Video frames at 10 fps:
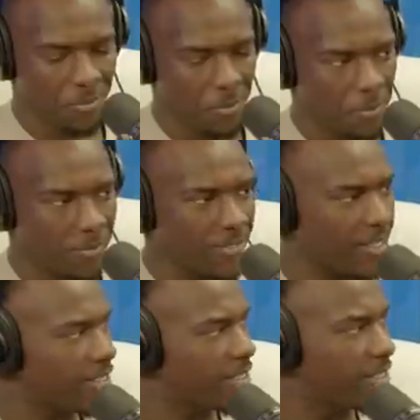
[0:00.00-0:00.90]

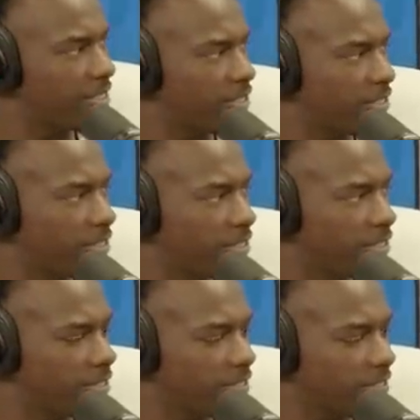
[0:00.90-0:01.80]

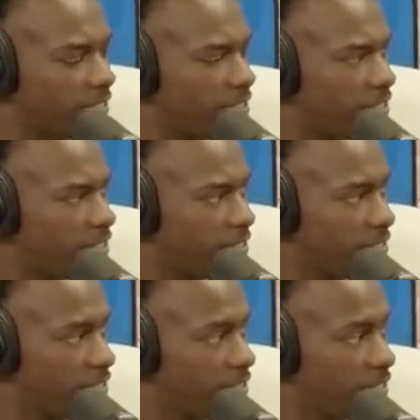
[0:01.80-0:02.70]

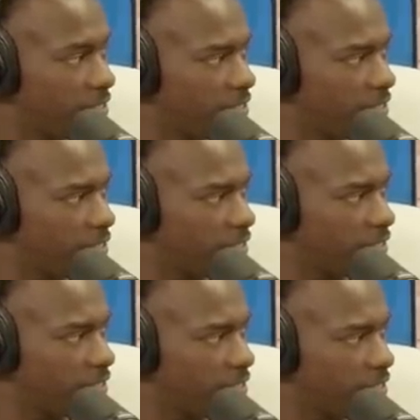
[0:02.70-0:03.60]
[no speech]